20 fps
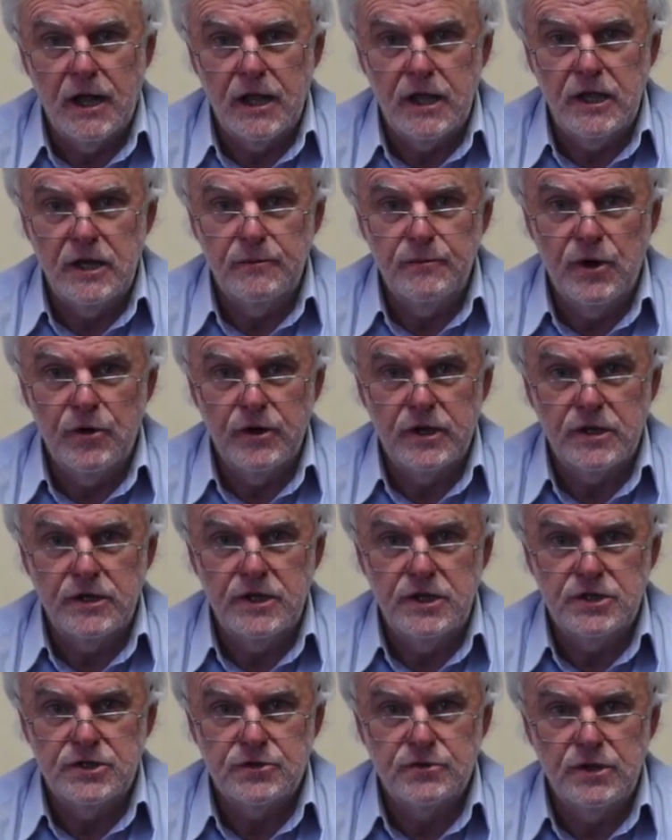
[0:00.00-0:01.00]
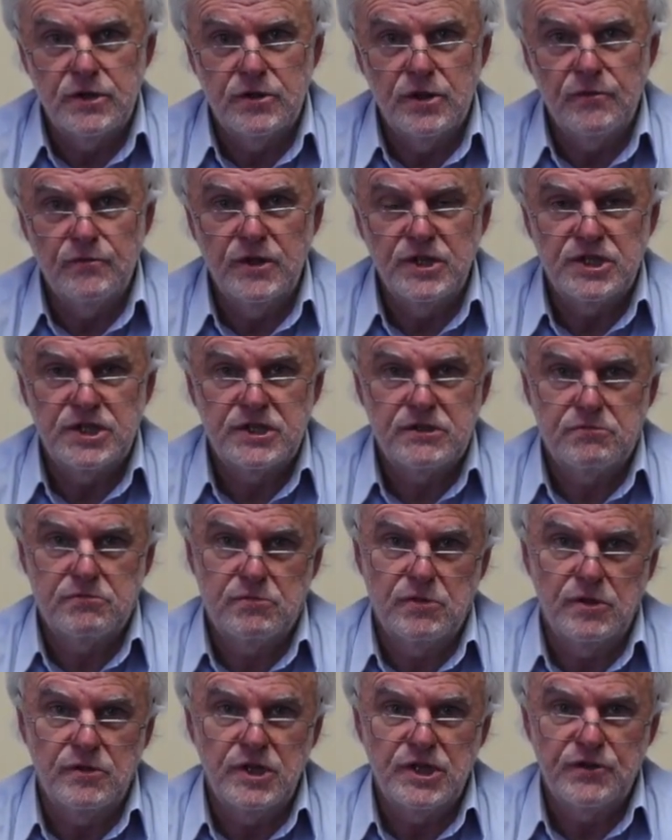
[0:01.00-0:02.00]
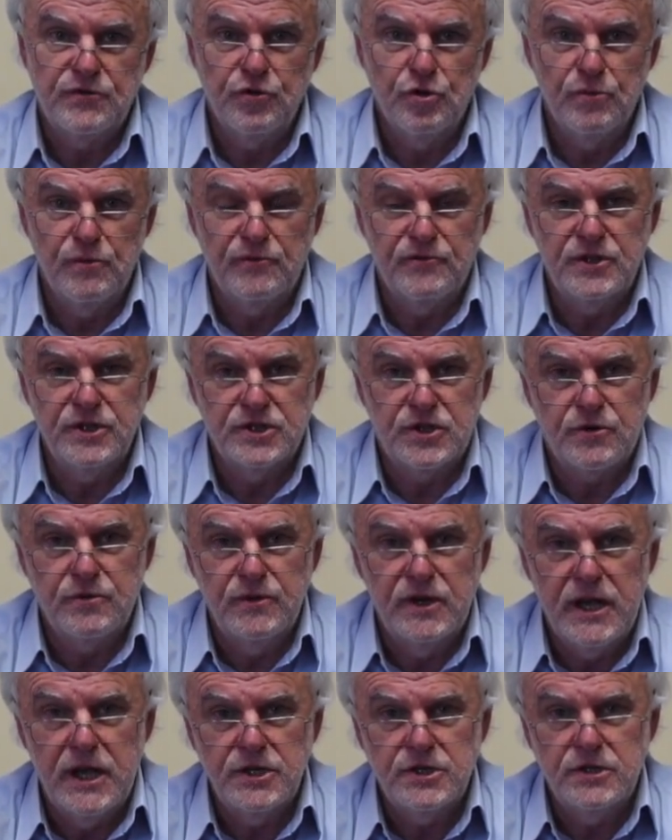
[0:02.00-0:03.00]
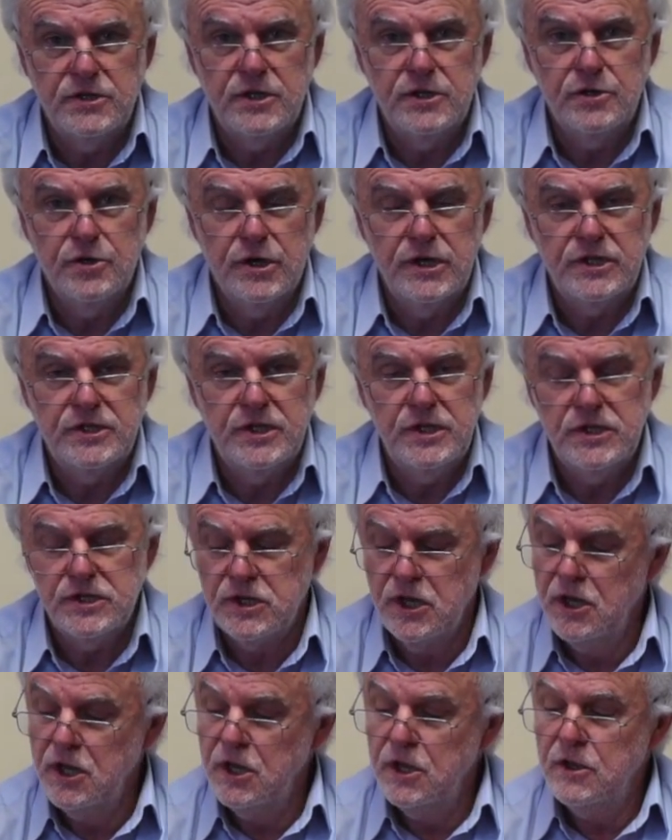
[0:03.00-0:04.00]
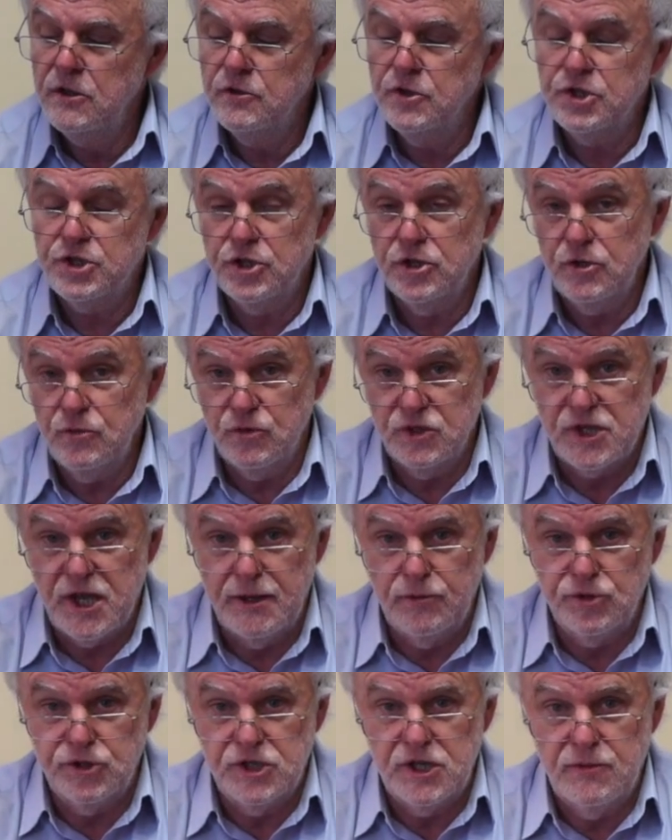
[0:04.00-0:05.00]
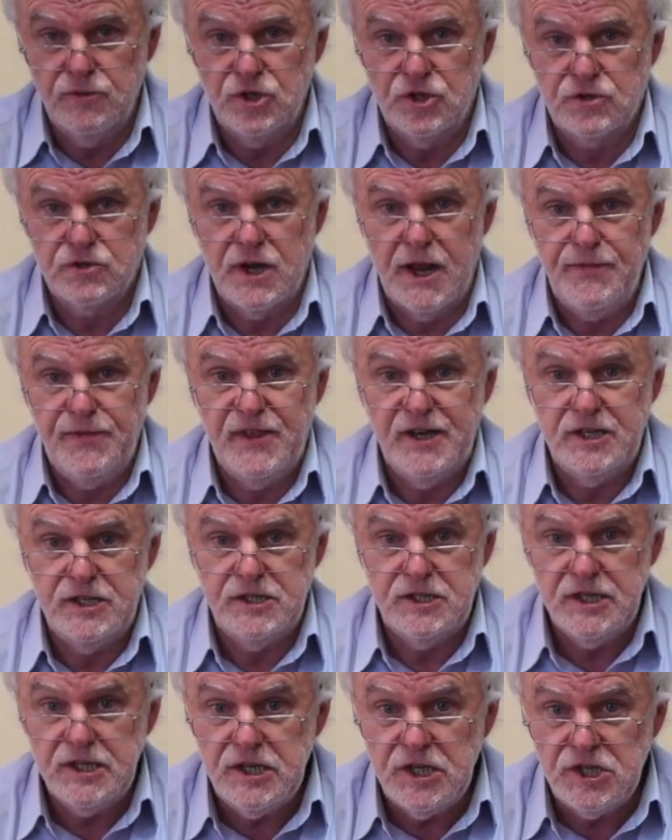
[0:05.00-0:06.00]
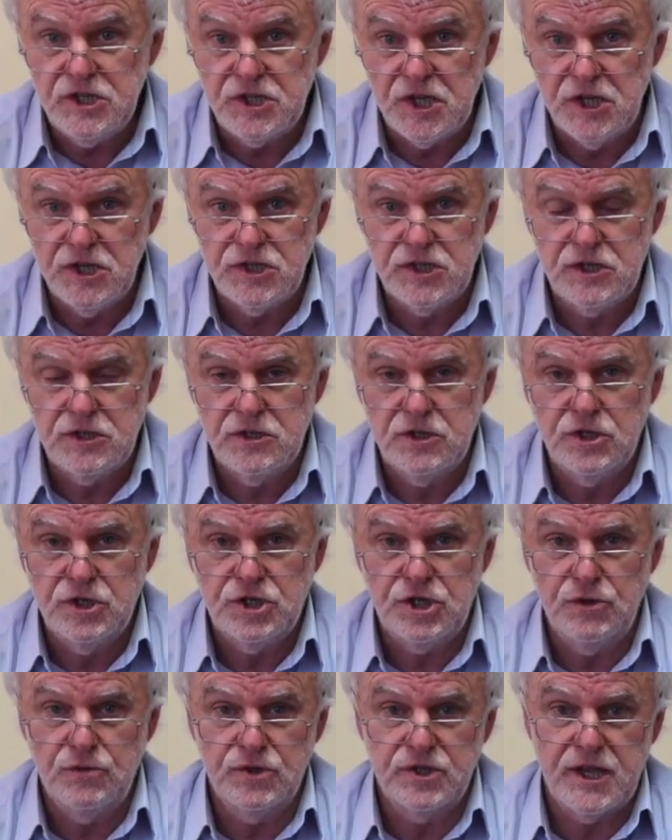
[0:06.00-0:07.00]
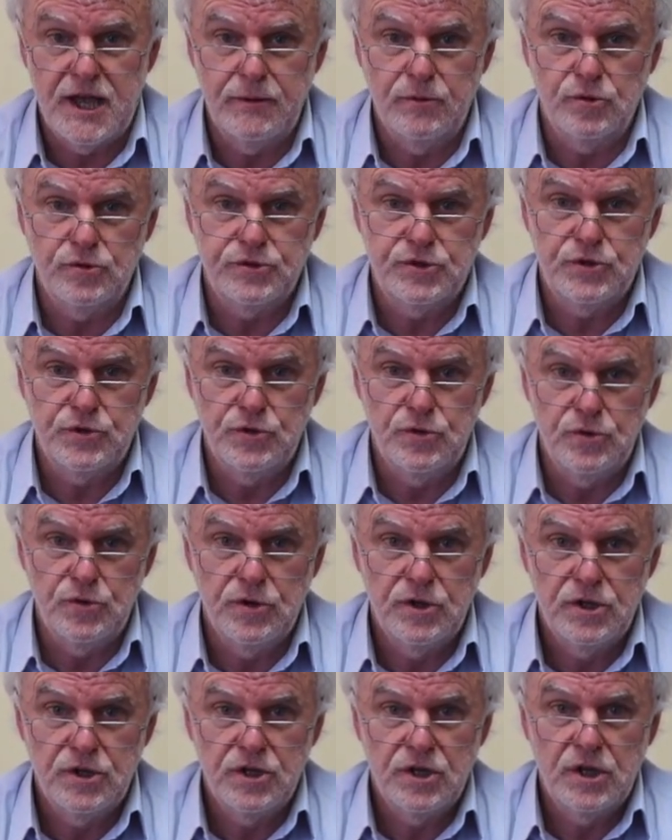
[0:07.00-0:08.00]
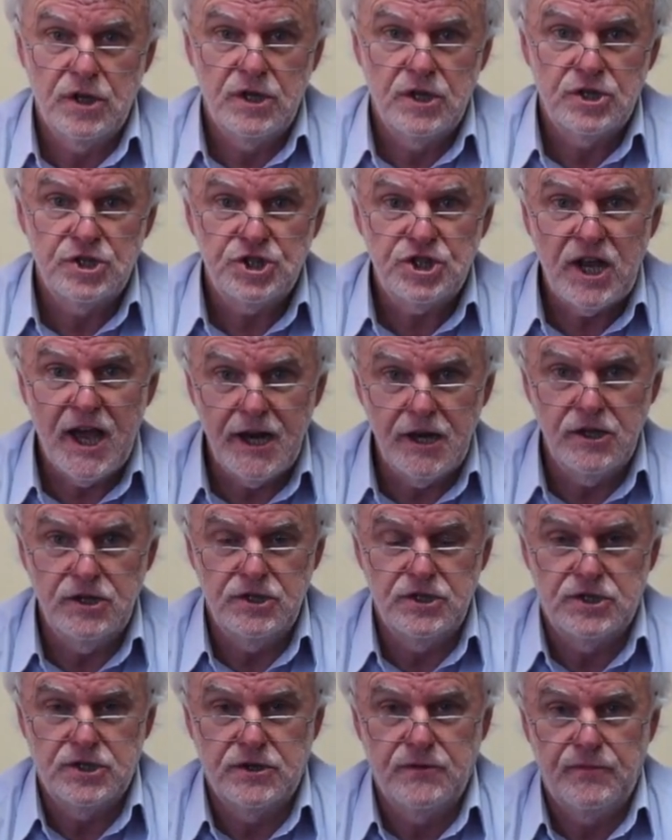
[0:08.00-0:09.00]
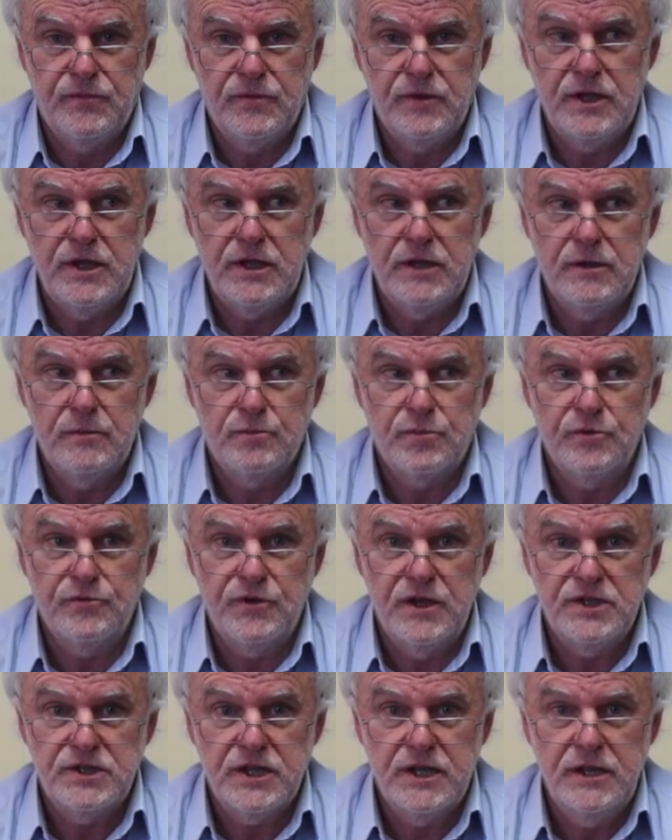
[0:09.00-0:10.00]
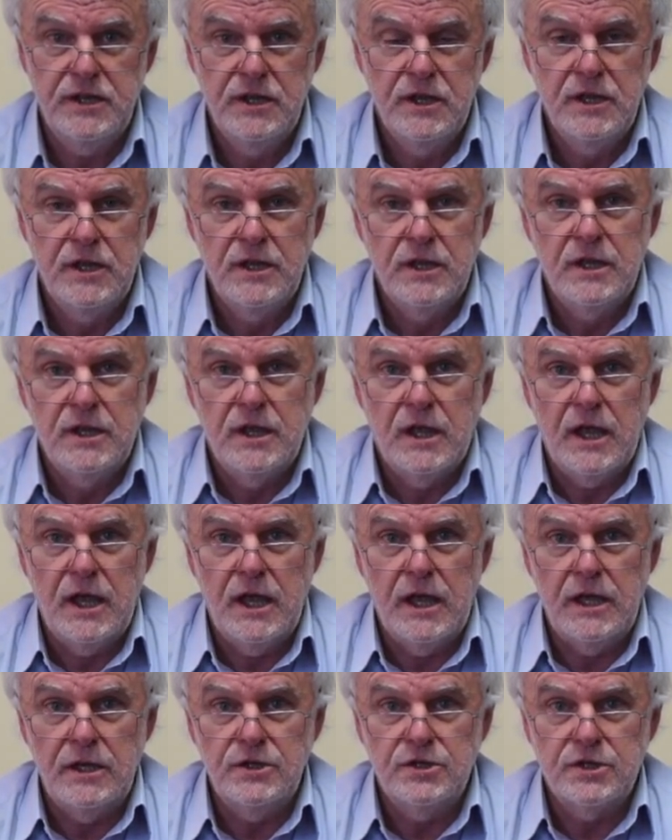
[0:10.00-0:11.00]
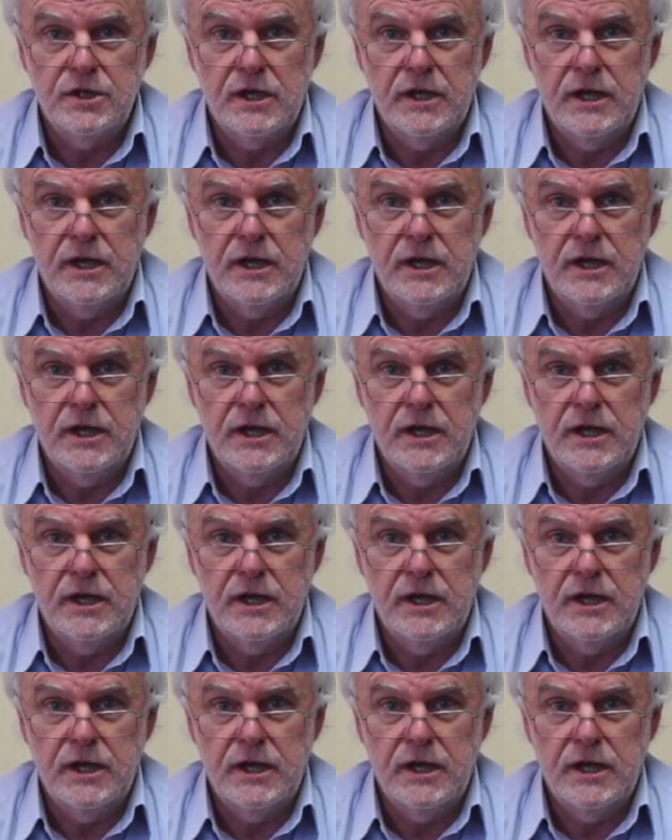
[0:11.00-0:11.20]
in American history, that this form of discrimination did not exist. The student was able to demonstrate that it did exist. She was able to challenge the professor, and